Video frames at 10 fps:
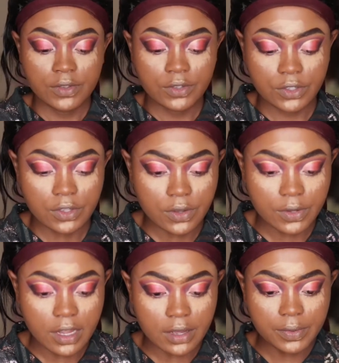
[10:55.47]

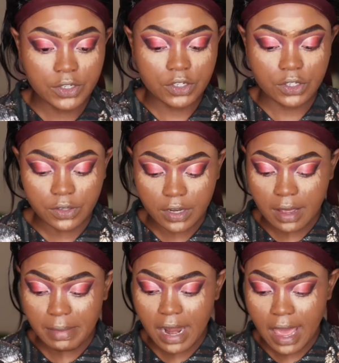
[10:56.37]
So now we're just
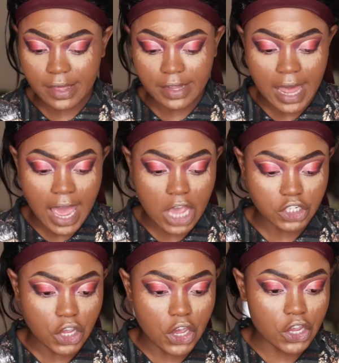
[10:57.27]
gonna apply
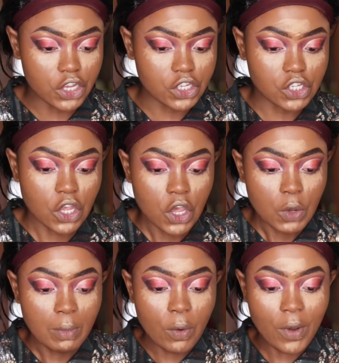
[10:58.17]
lashes.
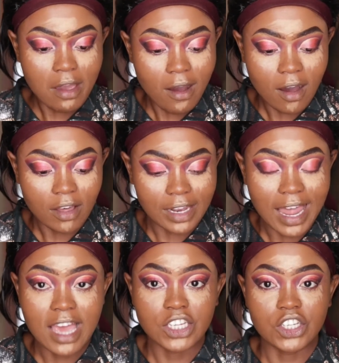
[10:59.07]
But where are the
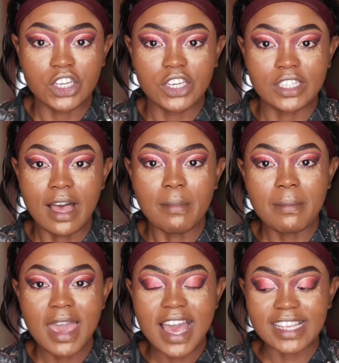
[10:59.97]
lashes? I'm a
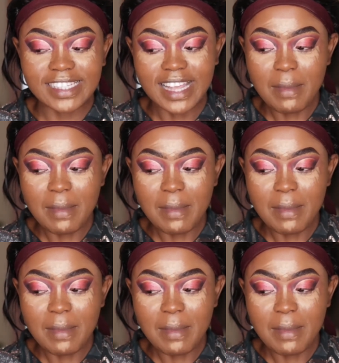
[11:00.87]
mess.